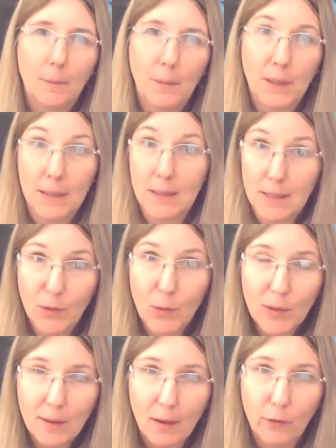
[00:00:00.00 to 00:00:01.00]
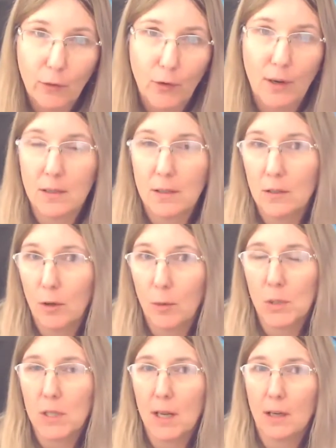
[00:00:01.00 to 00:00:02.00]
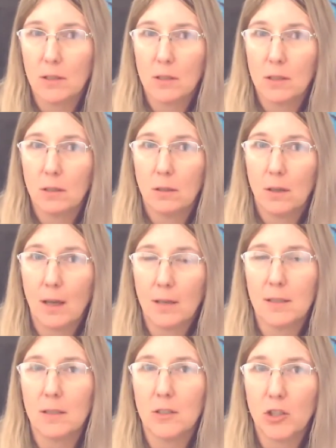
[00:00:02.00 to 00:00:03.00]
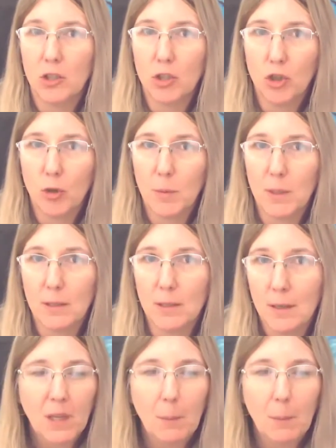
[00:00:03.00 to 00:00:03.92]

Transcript: please deal with that for us, protect us as consumers.